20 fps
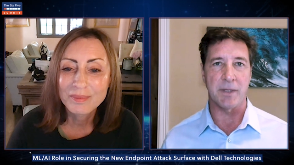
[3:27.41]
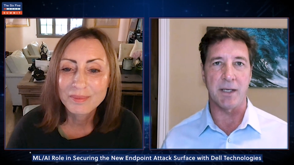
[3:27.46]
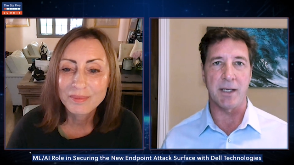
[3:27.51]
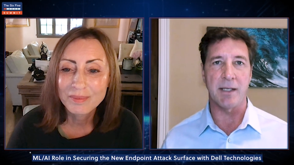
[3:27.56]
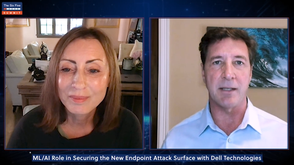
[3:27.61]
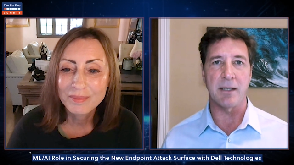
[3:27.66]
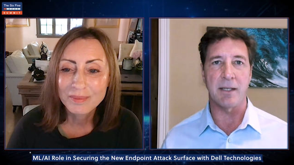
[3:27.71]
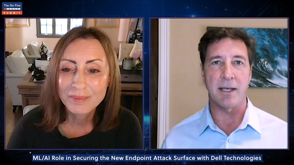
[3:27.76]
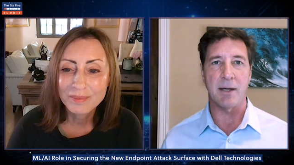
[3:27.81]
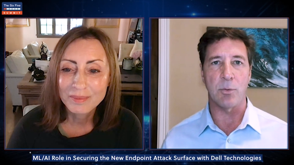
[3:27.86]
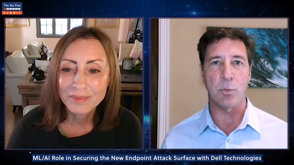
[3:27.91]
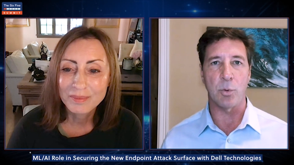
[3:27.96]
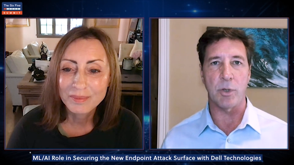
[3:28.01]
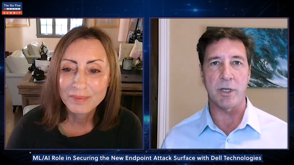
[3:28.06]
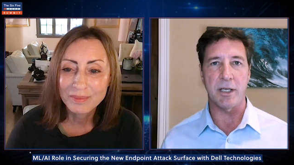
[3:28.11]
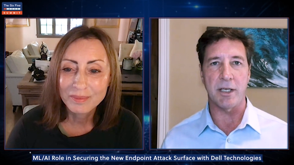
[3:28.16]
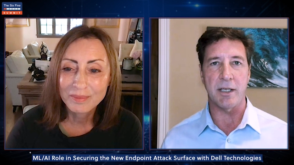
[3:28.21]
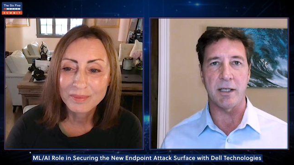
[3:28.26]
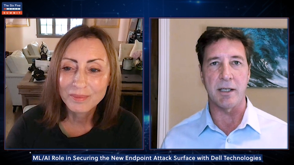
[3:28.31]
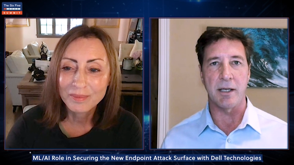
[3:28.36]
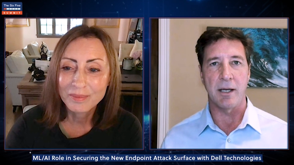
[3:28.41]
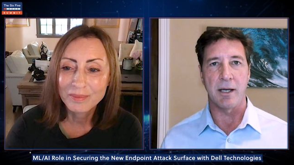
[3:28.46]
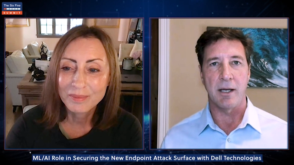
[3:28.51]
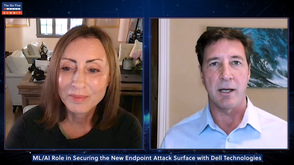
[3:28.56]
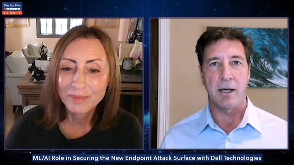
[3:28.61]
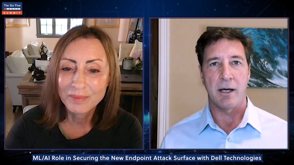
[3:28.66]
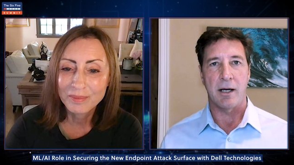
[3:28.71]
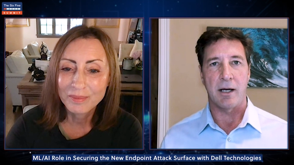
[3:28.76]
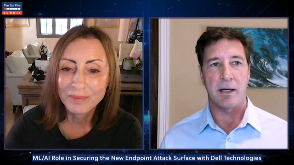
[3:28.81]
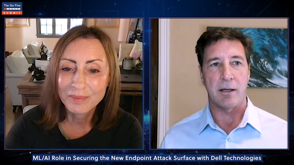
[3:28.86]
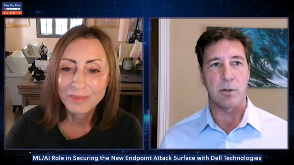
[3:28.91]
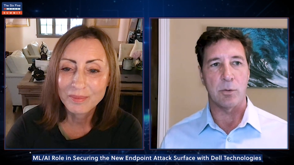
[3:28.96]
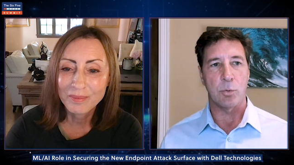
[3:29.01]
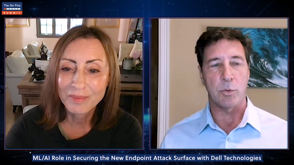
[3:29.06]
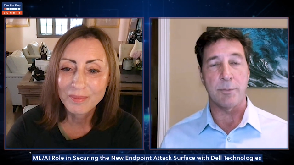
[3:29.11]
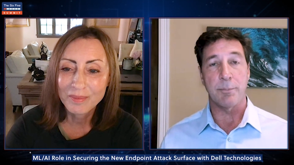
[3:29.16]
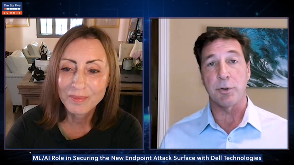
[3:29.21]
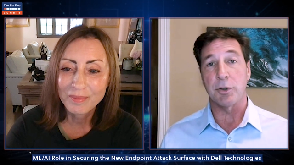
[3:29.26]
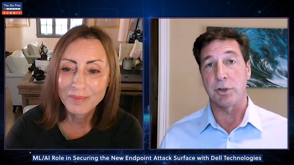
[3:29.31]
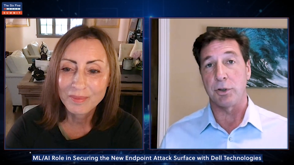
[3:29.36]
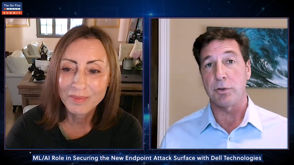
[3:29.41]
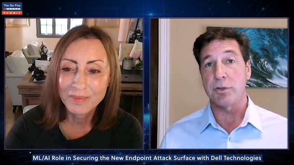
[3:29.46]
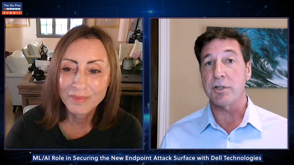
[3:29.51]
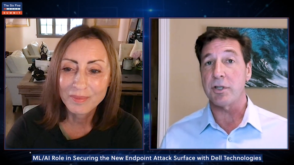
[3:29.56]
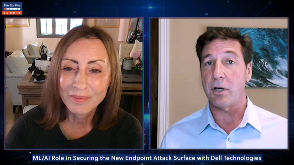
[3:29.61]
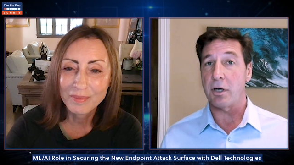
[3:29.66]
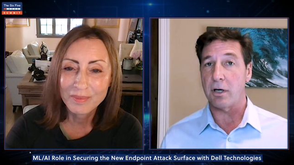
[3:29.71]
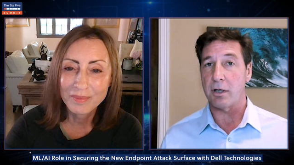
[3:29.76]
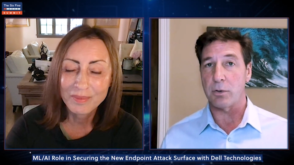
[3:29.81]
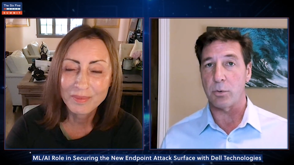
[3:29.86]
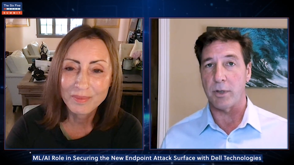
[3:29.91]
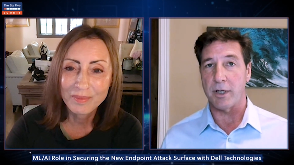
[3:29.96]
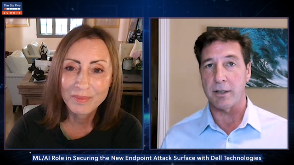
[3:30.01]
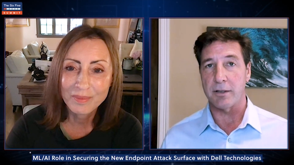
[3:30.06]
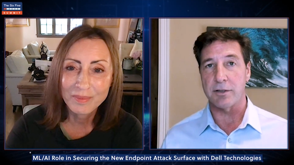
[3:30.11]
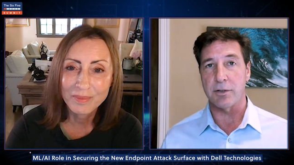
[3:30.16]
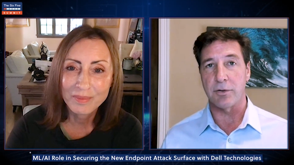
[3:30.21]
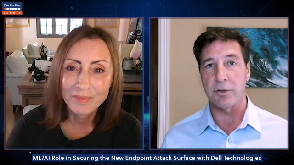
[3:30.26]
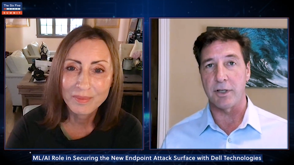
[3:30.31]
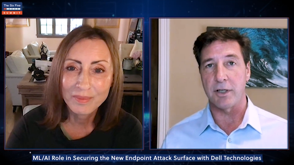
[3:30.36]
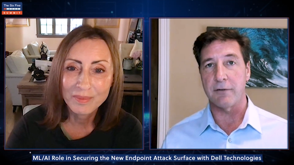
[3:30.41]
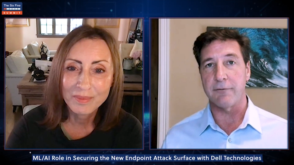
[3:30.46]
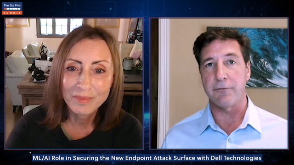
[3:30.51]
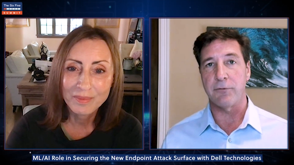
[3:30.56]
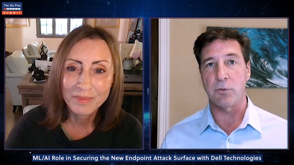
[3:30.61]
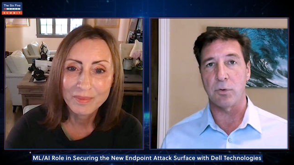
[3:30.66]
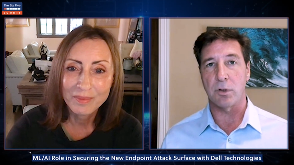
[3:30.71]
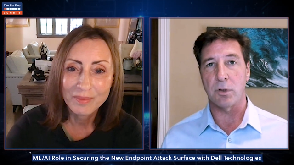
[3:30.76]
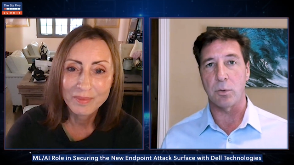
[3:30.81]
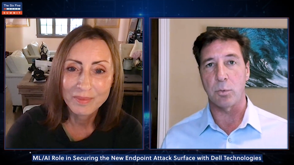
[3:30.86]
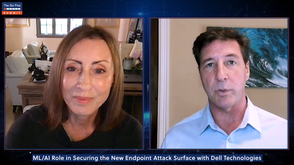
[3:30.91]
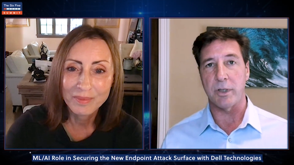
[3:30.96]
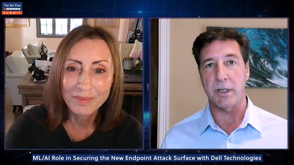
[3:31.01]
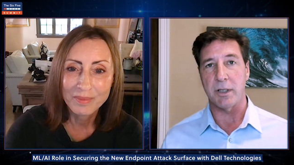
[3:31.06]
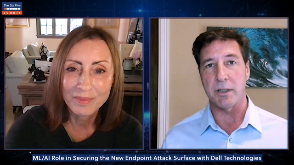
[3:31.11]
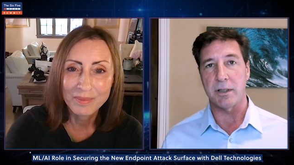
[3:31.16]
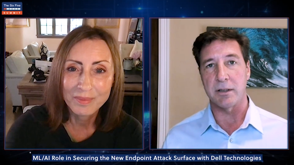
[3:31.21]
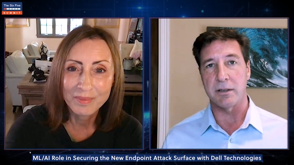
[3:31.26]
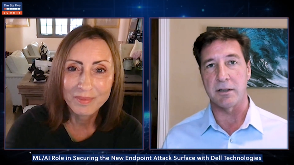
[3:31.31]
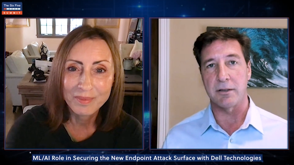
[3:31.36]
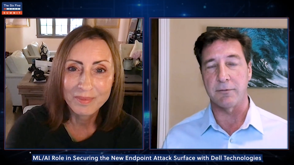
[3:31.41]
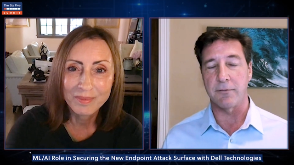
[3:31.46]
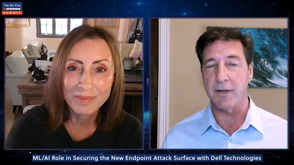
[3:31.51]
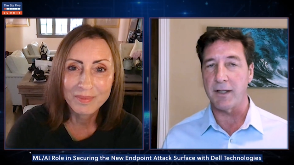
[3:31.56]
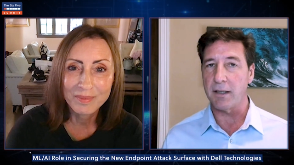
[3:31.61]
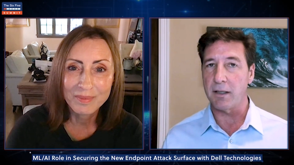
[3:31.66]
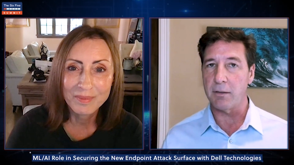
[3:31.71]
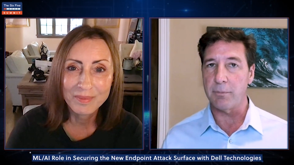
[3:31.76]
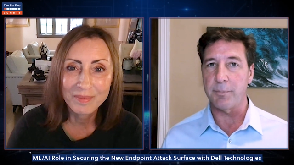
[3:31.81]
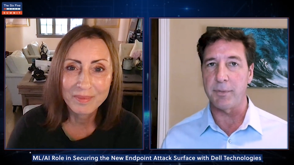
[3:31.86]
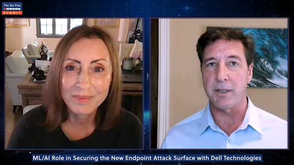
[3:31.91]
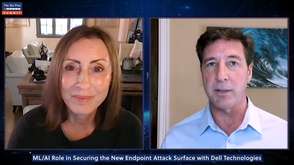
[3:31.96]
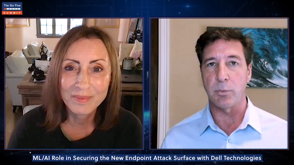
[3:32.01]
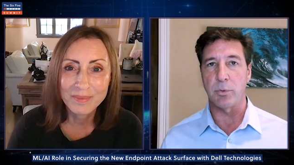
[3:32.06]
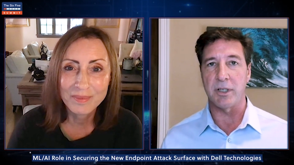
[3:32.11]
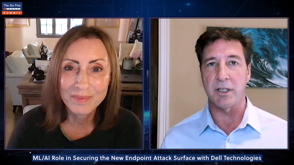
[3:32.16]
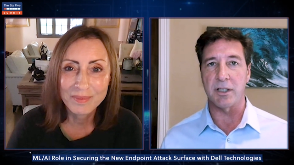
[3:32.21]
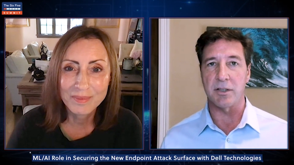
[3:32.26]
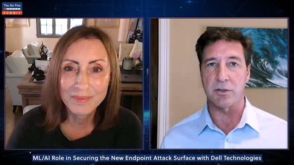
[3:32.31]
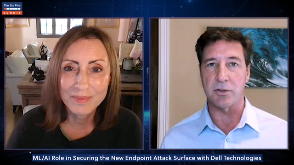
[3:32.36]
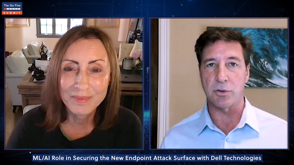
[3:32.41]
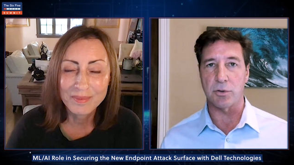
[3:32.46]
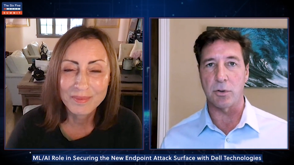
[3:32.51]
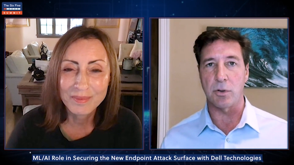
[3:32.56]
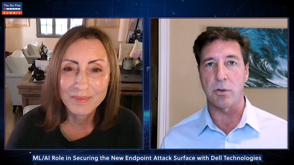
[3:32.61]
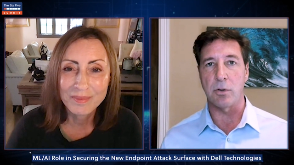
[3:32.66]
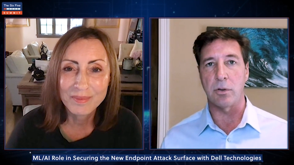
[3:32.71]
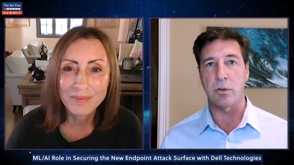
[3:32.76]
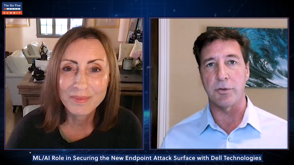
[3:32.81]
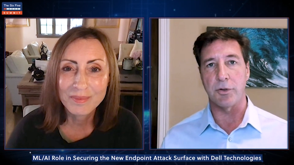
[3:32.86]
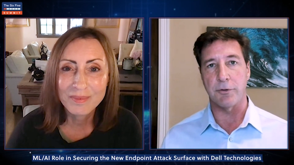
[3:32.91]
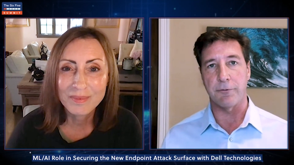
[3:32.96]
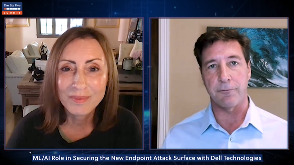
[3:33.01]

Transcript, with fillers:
Speaker 1: in that we uh, we produce the hardware, so therefore we develop and we control the